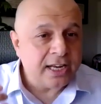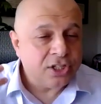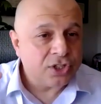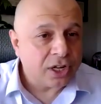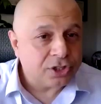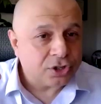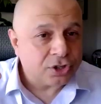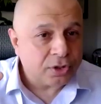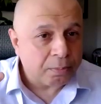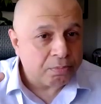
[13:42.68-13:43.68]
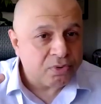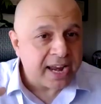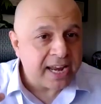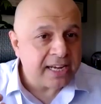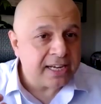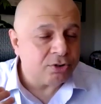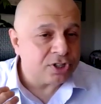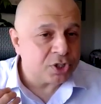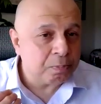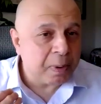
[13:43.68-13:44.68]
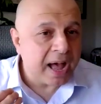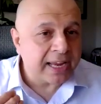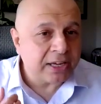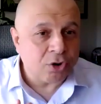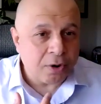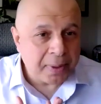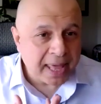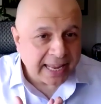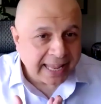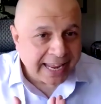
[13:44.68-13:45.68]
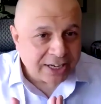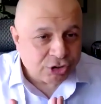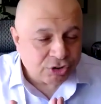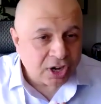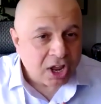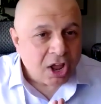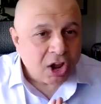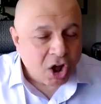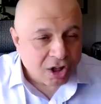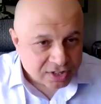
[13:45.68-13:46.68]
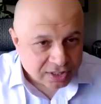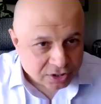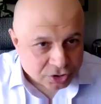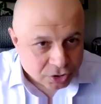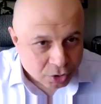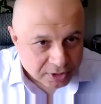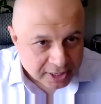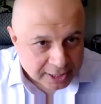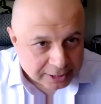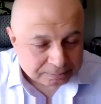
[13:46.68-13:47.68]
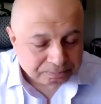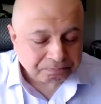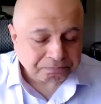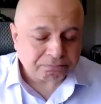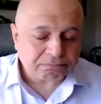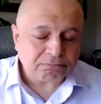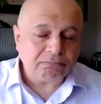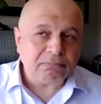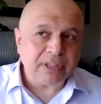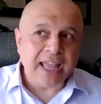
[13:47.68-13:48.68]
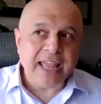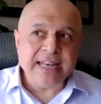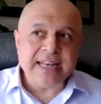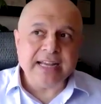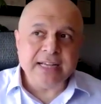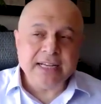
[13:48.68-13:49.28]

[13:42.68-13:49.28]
insult to the brain or spine or a medication causing dystonia. And